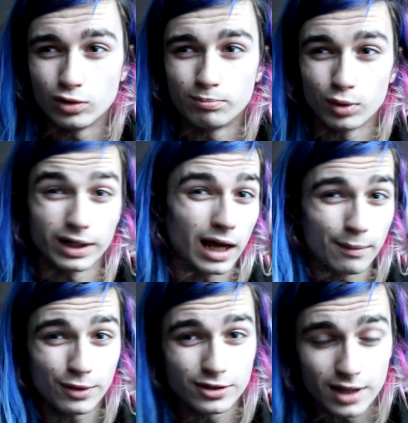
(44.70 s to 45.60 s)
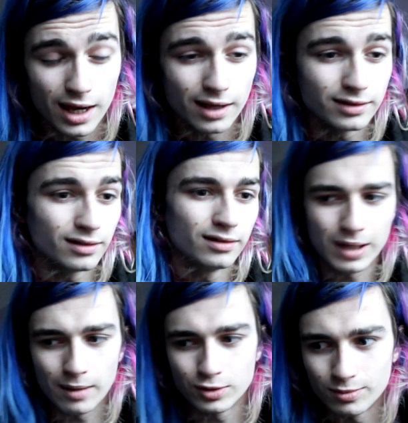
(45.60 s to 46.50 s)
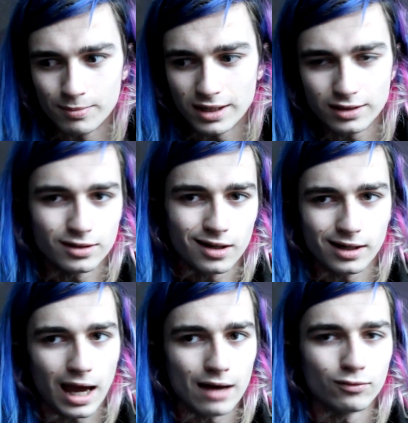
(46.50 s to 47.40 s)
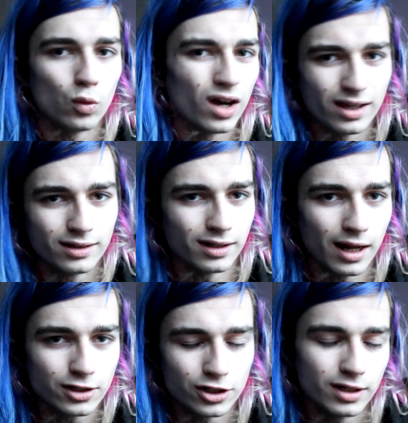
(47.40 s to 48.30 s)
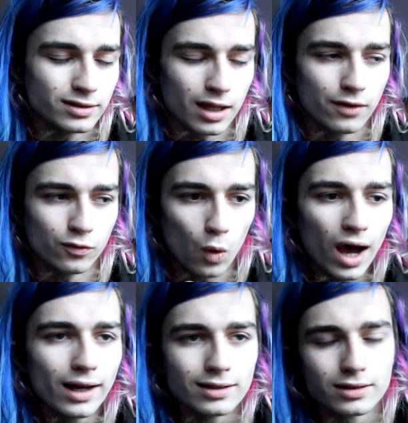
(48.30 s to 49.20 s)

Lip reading: to bring it up the stairs and be able to make it so that I have wired connection instead of wireless